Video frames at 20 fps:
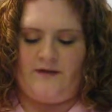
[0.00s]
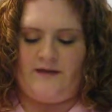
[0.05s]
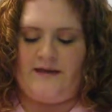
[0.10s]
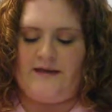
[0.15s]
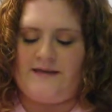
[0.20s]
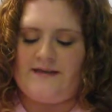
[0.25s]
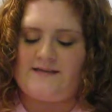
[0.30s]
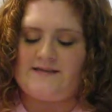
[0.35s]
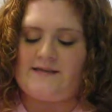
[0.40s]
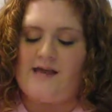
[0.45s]

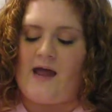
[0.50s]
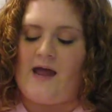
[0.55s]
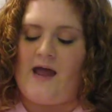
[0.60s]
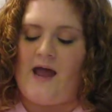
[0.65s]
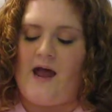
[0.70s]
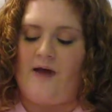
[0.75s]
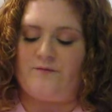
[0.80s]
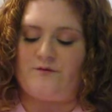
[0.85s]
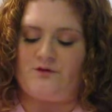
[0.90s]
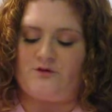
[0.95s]
King's "I
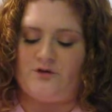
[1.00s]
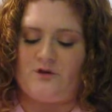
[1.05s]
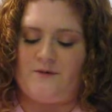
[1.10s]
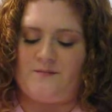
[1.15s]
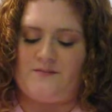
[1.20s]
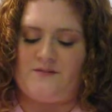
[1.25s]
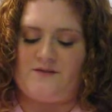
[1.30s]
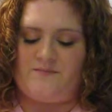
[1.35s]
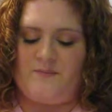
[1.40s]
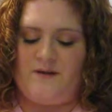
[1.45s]
Have a
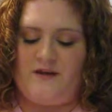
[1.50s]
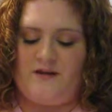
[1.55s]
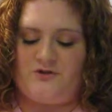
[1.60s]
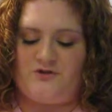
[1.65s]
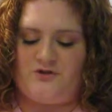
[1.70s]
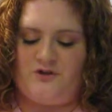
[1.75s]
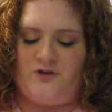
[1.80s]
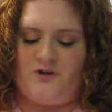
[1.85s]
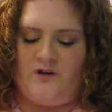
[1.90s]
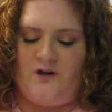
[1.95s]
Dream"
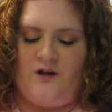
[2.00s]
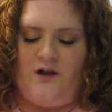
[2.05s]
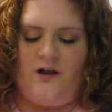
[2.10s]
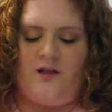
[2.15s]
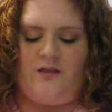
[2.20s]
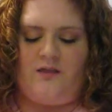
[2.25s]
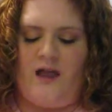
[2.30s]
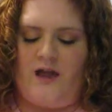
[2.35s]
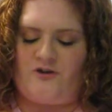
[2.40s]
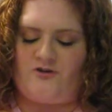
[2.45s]
speech
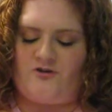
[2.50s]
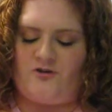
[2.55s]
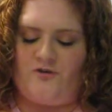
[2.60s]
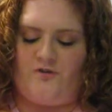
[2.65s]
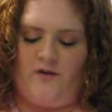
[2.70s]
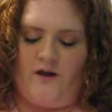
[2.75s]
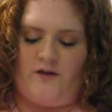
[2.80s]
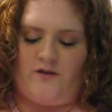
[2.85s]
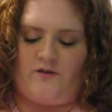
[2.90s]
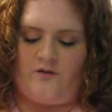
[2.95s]

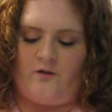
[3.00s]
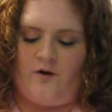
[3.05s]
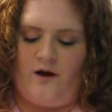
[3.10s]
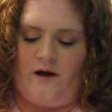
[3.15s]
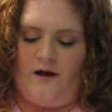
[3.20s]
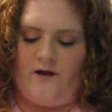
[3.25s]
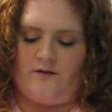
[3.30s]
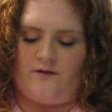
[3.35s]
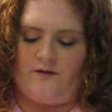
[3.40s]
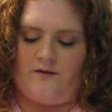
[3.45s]
electrified the
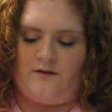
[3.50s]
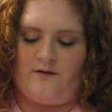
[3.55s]
crowd.